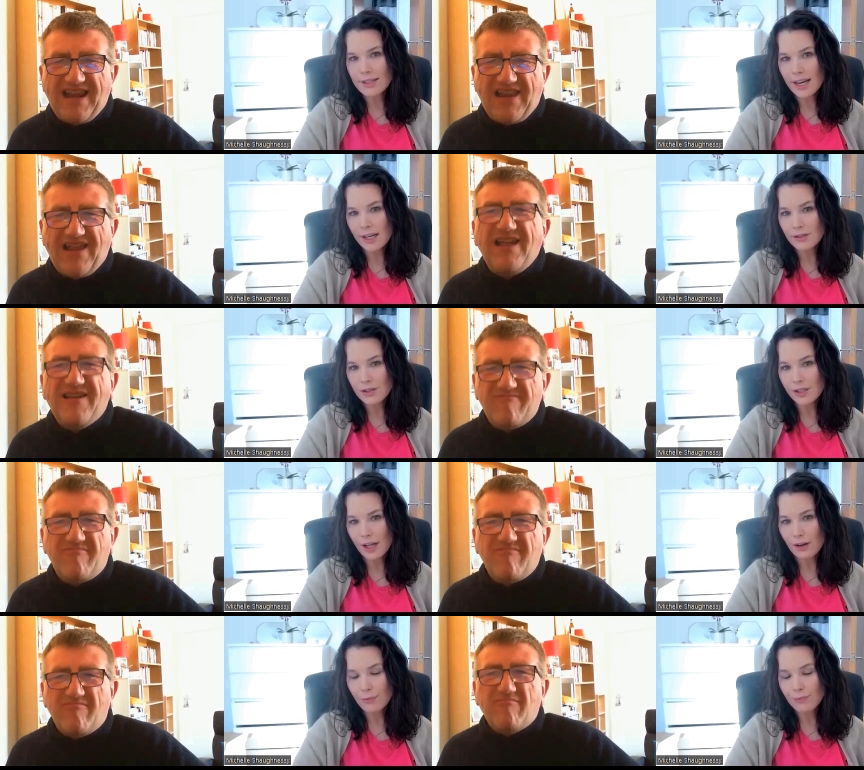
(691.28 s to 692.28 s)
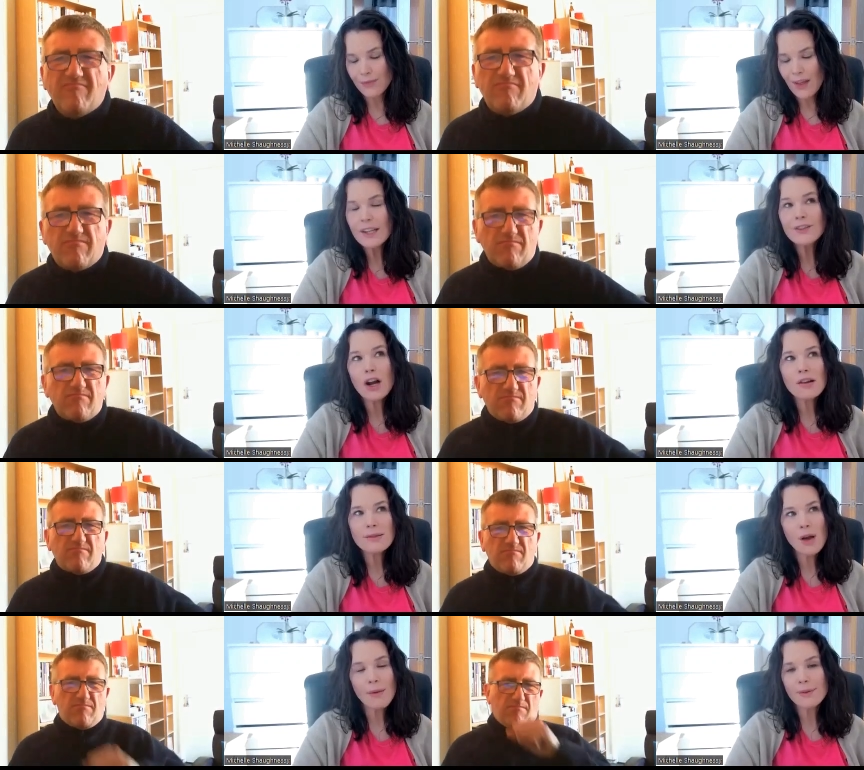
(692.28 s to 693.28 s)
Speaker 1: stage, you know? And if there
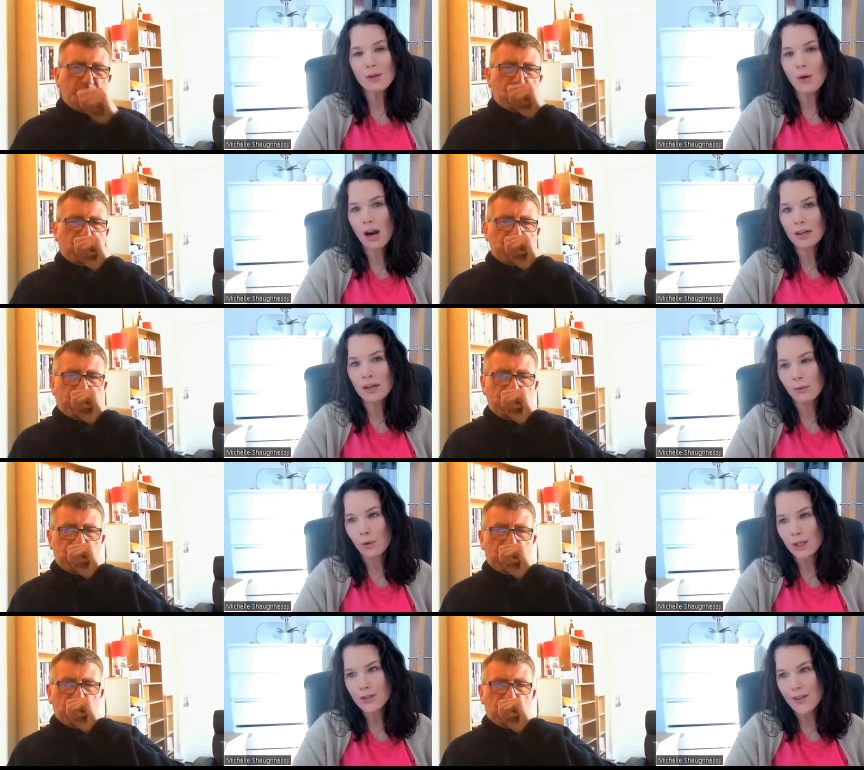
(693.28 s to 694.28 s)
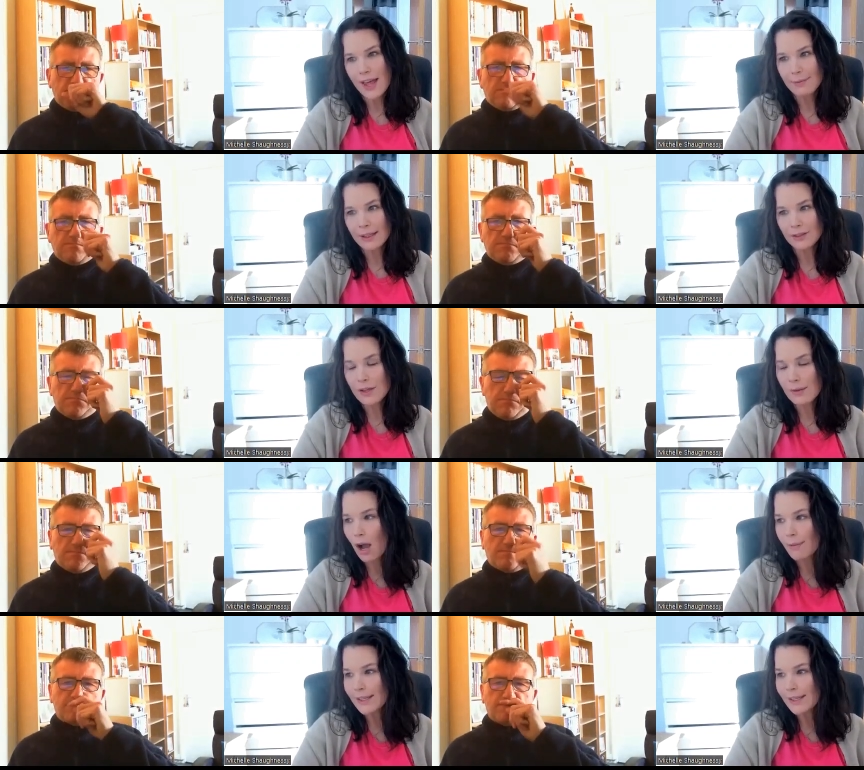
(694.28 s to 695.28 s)
are some comics who aren't and it works for them. Like there's
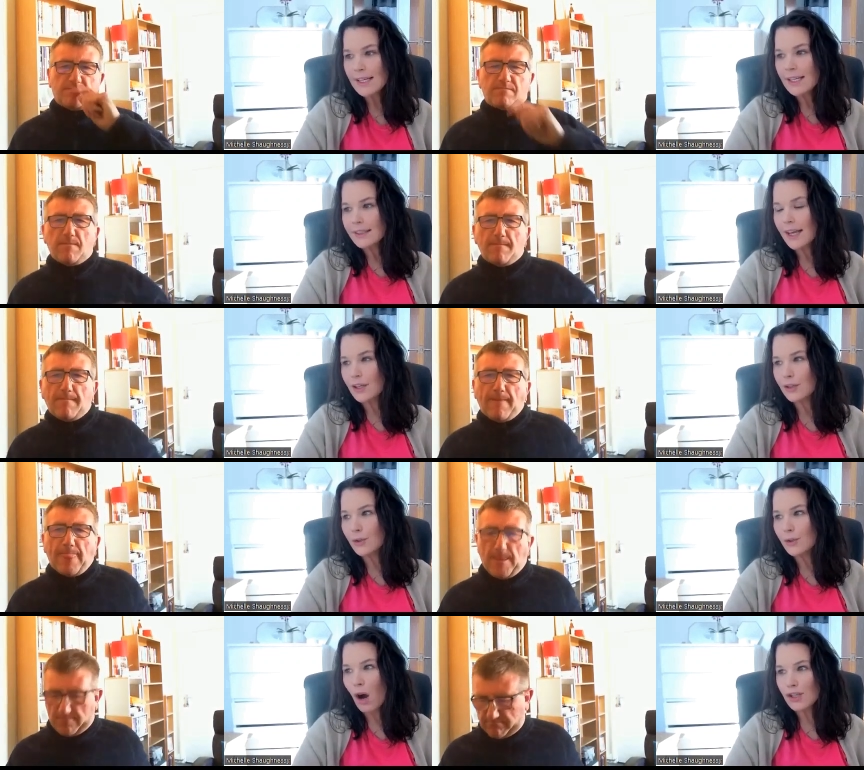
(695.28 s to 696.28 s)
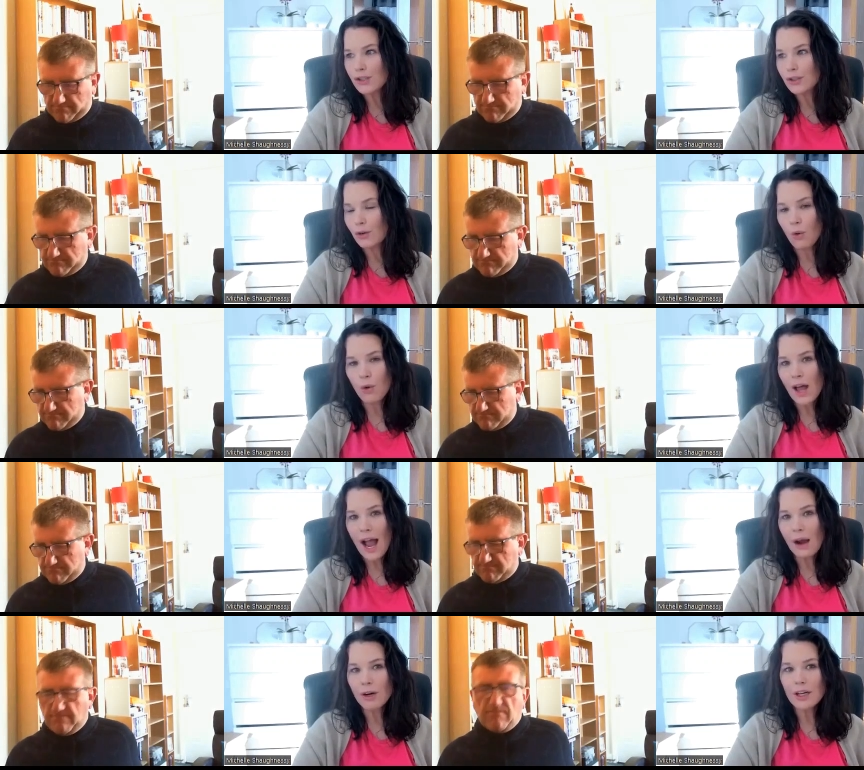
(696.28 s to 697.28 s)
some comics that you watch their
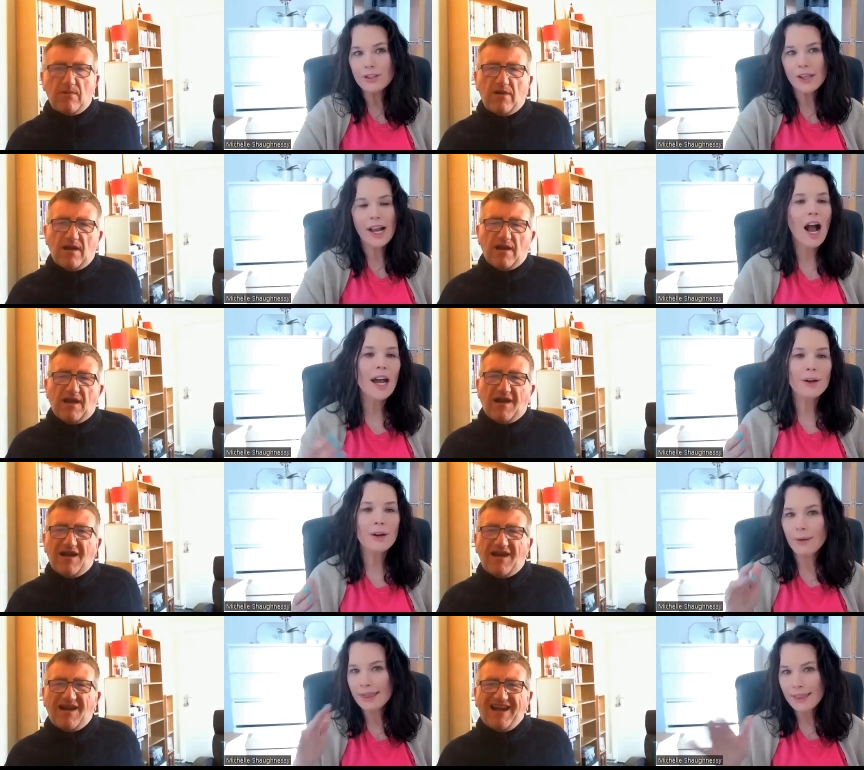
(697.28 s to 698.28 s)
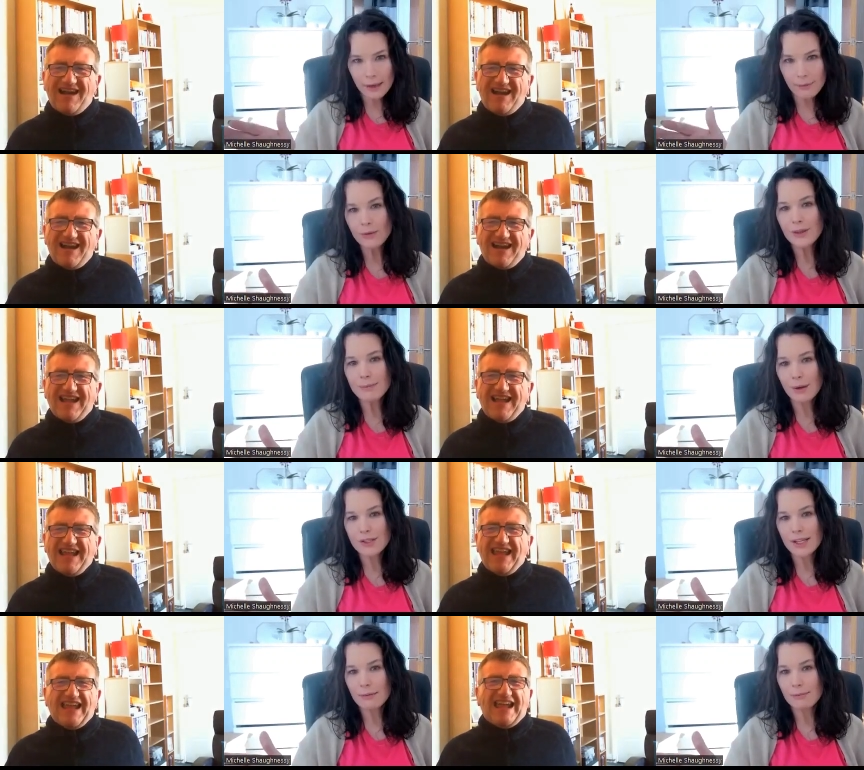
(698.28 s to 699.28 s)
whole hour and you're like, I don't know a thing about this
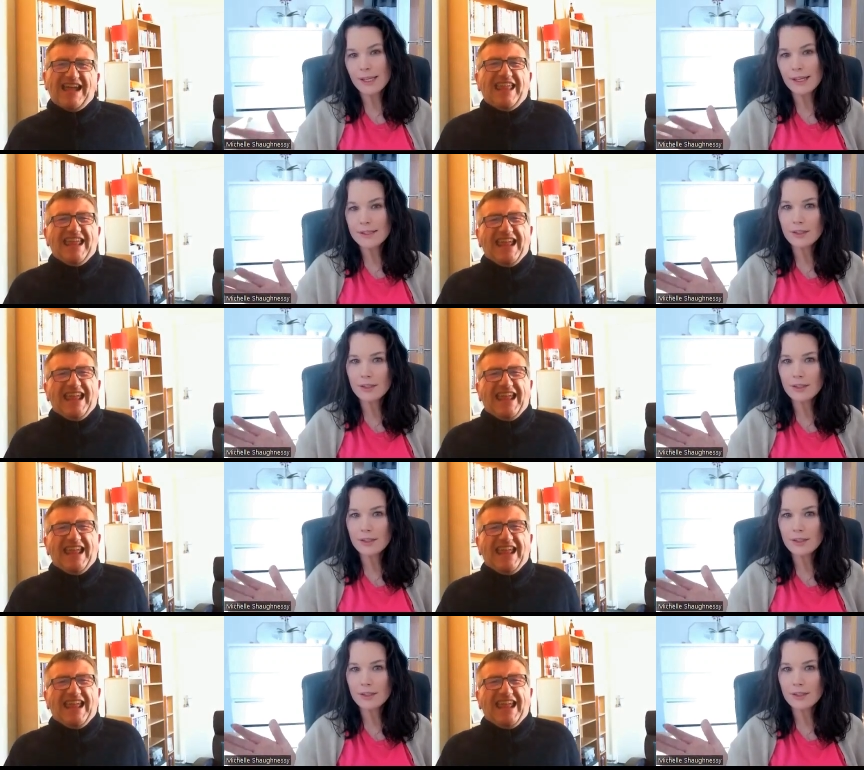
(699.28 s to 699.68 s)
person because